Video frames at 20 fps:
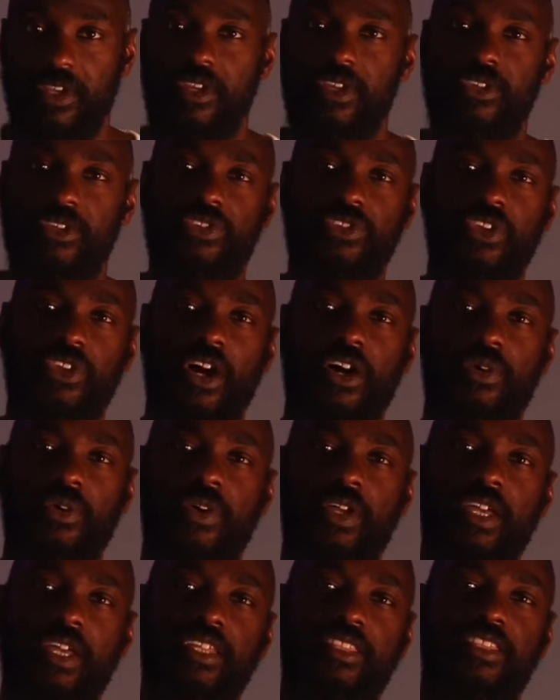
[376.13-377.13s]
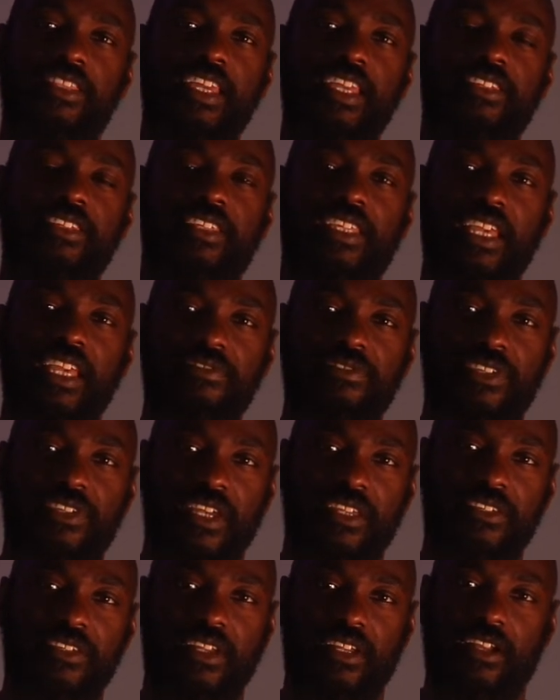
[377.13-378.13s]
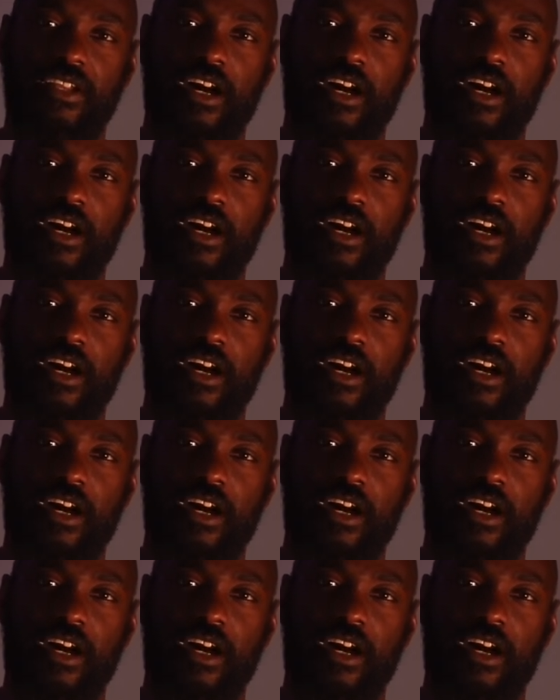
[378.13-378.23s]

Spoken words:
So this gives us an